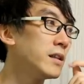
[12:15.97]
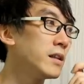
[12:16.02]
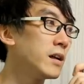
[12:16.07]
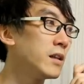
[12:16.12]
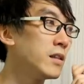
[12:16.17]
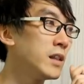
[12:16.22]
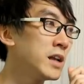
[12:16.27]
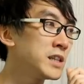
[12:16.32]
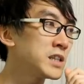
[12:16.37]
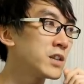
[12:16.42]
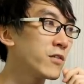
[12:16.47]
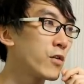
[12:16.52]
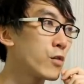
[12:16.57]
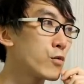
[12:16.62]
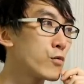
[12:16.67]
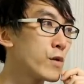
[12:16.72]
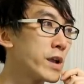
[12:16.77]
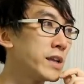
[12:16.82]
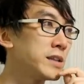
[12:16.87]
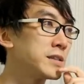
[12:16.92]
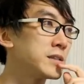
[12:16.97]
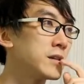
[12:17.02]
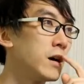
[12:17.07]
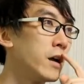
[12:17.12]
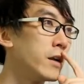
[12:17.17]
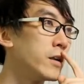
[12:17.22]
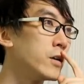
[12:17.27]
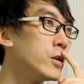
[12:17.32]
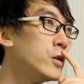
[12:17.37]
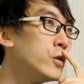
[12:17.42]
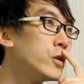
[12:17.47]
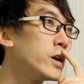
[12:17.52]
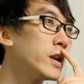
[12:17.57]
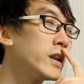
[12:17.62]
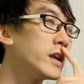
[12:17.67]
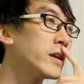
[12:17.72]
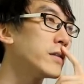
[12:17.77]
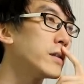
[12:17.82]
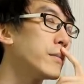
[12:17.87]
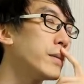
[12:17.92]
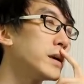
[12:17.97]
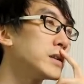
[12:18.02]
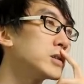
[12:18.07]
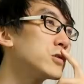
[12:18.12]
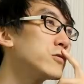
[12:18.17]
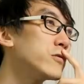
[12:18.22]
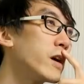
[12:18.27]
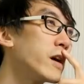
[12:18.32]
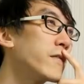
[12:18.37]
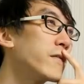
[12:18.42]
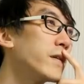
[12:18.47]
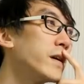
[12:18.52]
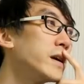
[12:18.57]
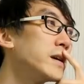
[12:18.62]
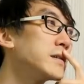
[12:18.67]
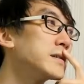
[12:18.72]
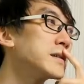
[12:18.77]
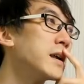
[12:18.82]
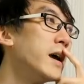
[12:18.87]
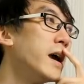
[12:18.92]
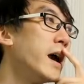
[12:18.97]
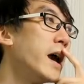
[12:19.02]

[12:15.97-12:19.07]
less of a race on who can get the best graphics